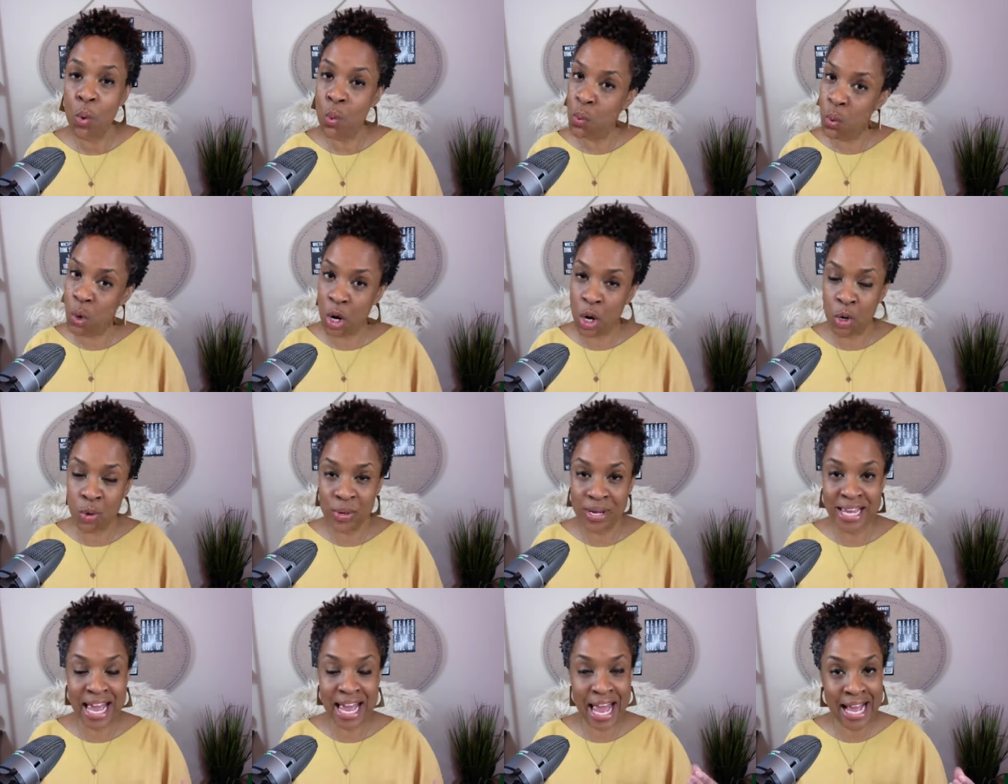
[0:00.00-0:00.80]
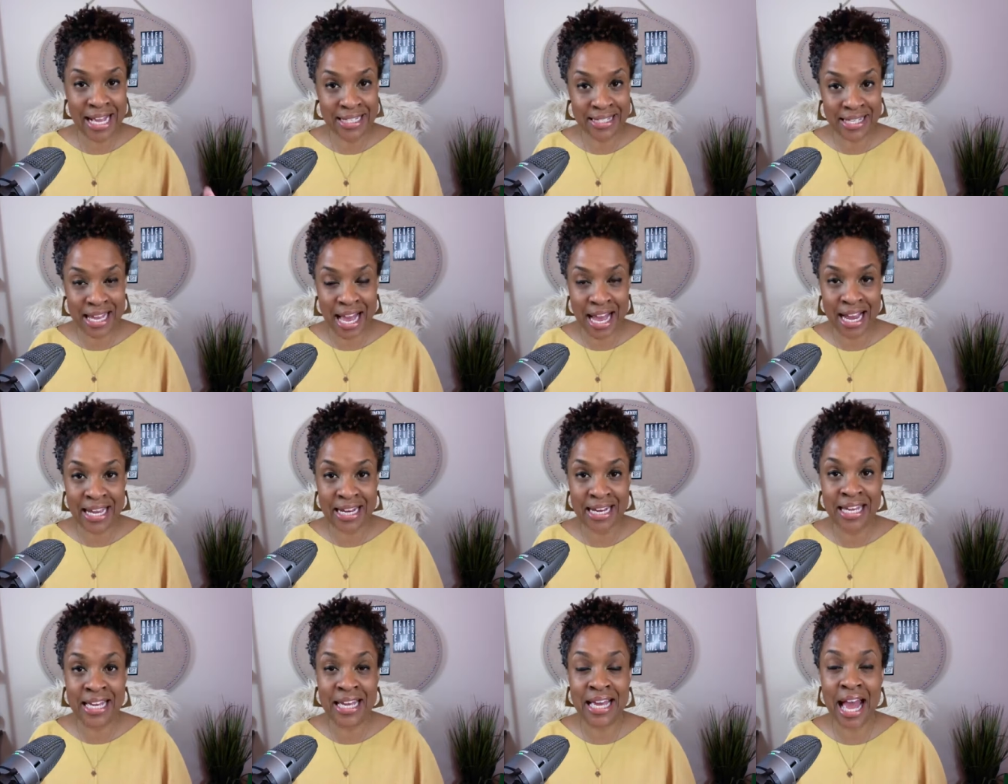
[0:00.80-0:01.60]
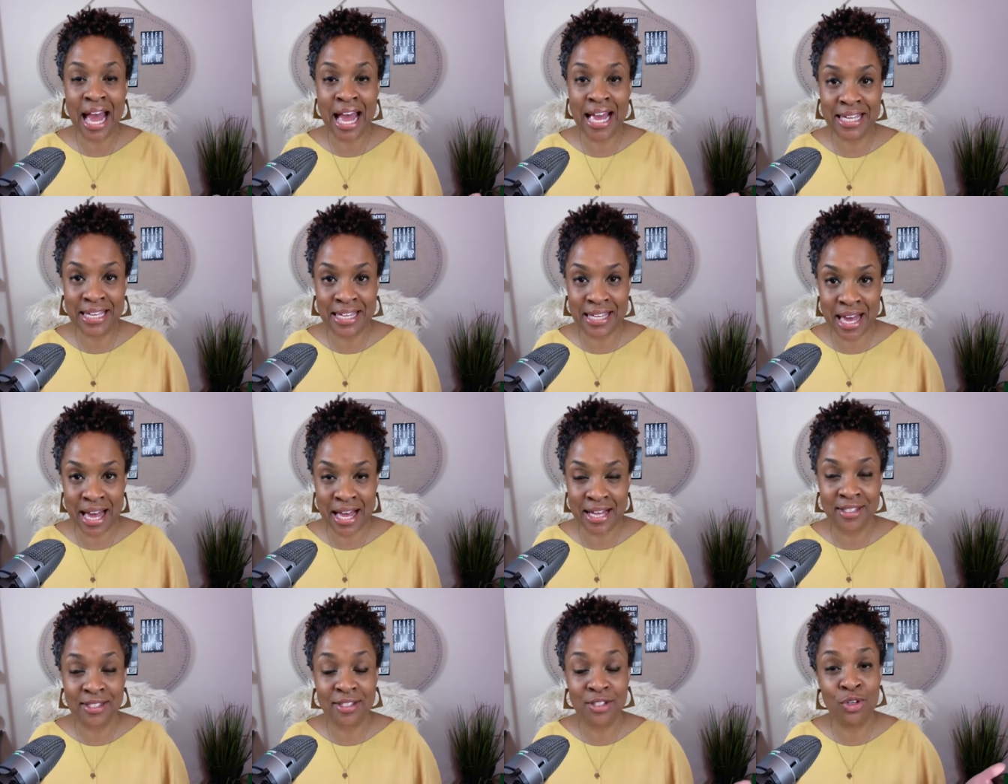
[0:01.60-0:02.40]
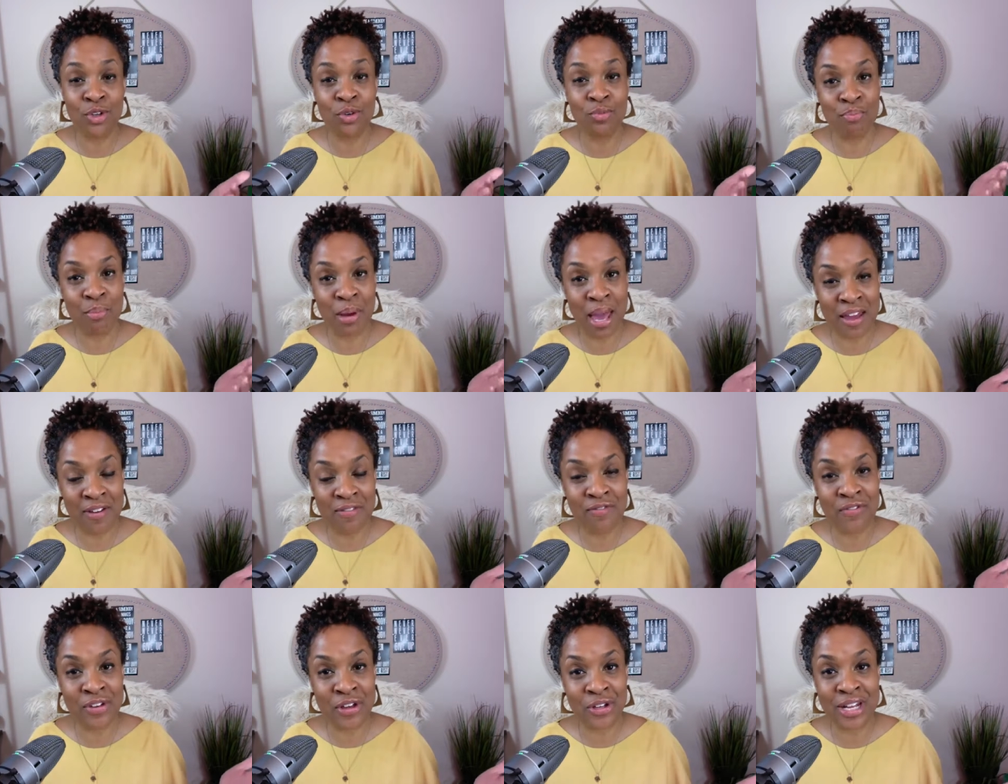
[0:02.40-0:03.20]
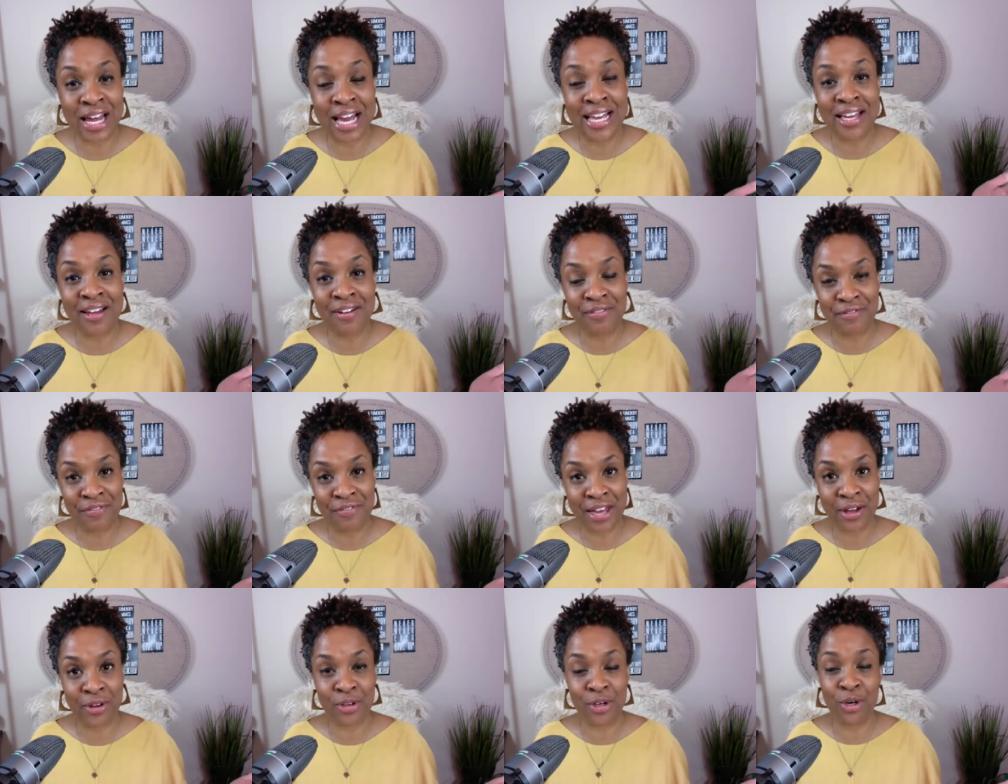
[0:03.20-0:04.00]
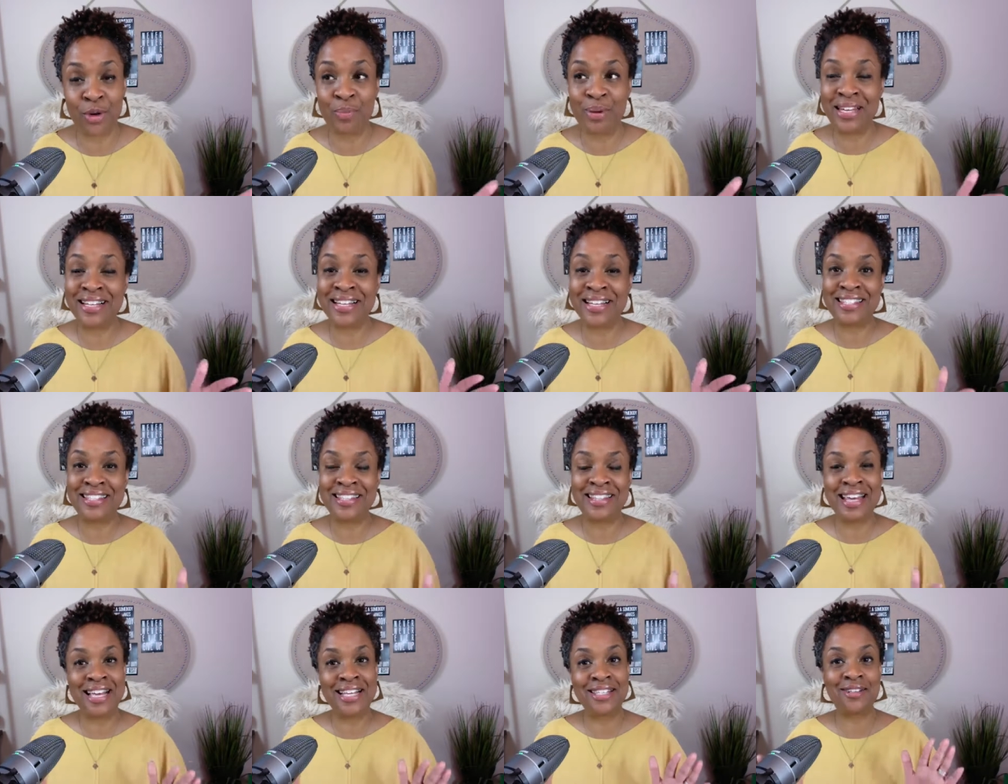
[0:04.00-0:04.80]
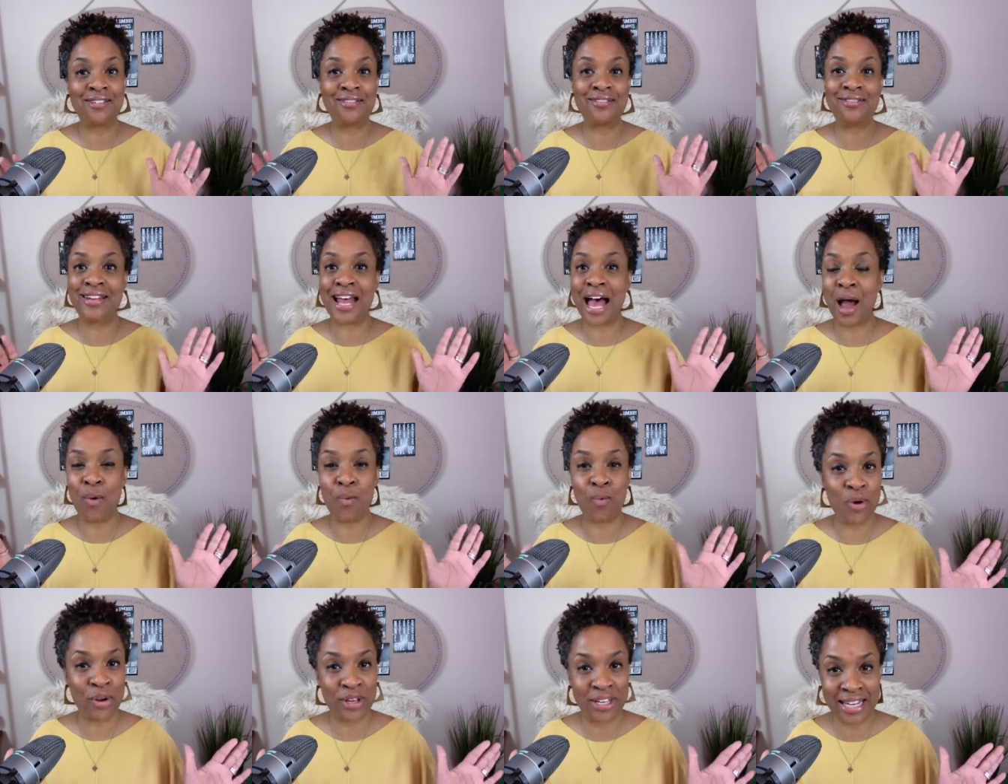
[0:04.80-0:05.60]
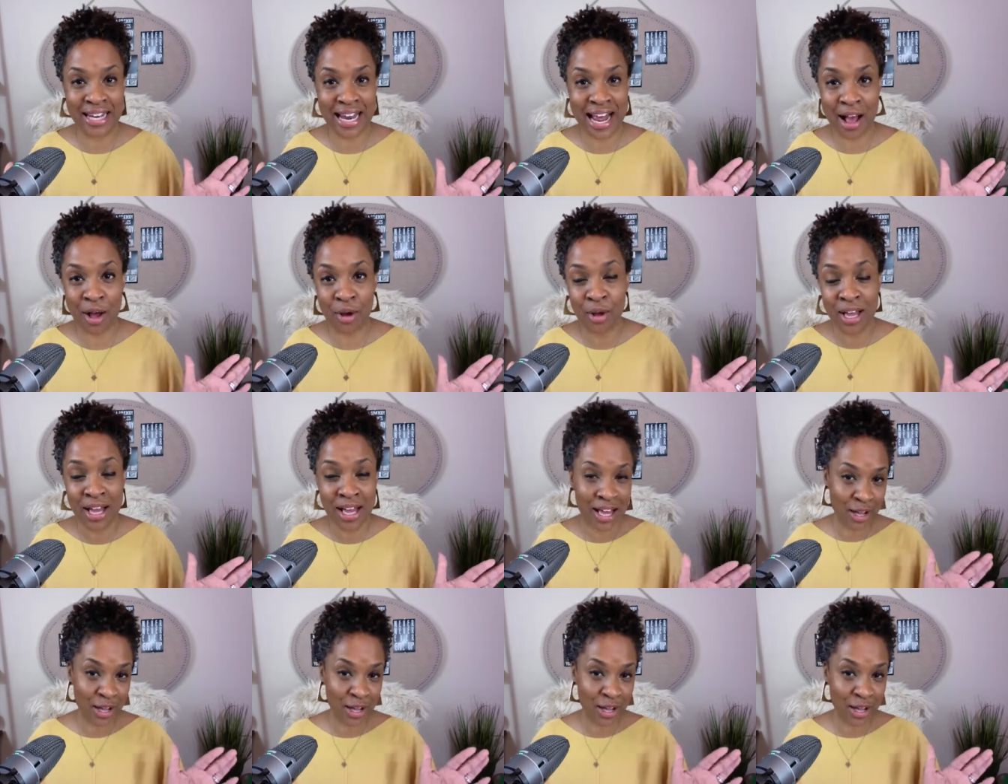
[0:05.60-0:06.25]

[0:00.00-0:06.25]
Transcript: worry, anxiety, and yes, you may feel like a failure because things are not working out